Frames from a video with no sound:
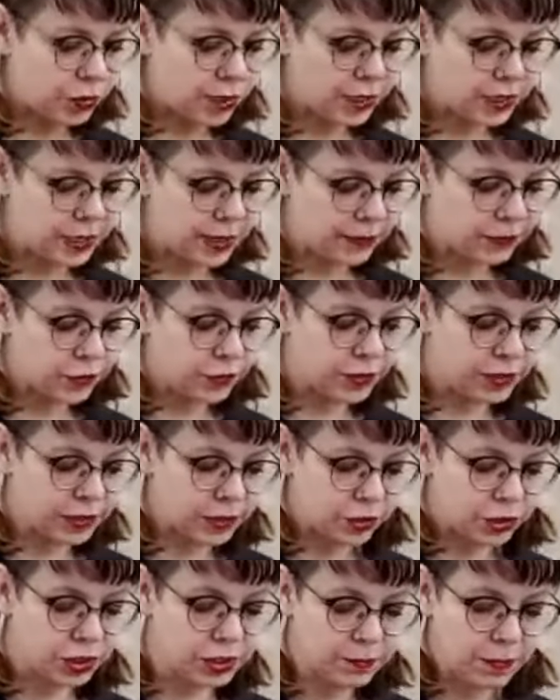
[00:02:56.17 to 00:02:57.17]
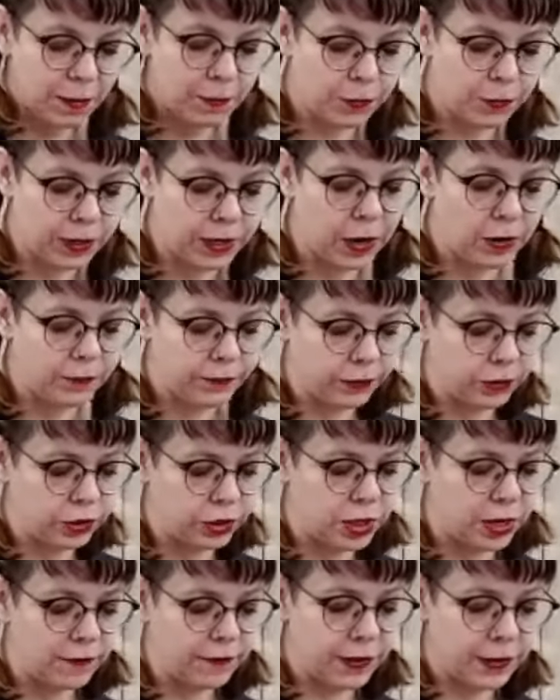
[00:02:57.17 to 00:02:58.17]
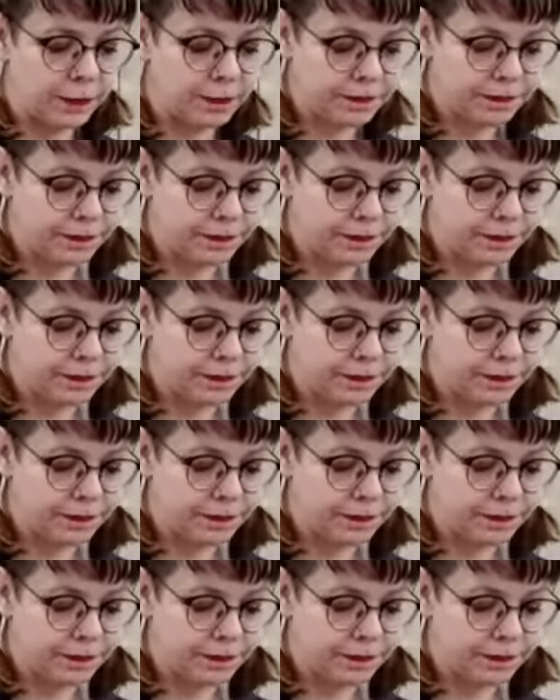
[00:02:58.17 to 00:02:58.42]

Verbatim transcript: the stuff. So this is just my printout version of it.